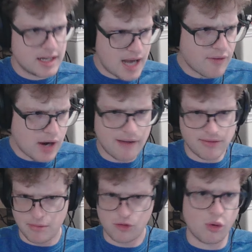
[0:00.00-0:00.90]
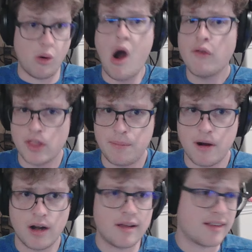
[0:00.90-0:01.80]
Never have them screw over the
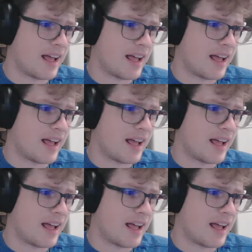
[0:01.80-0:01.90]
party, because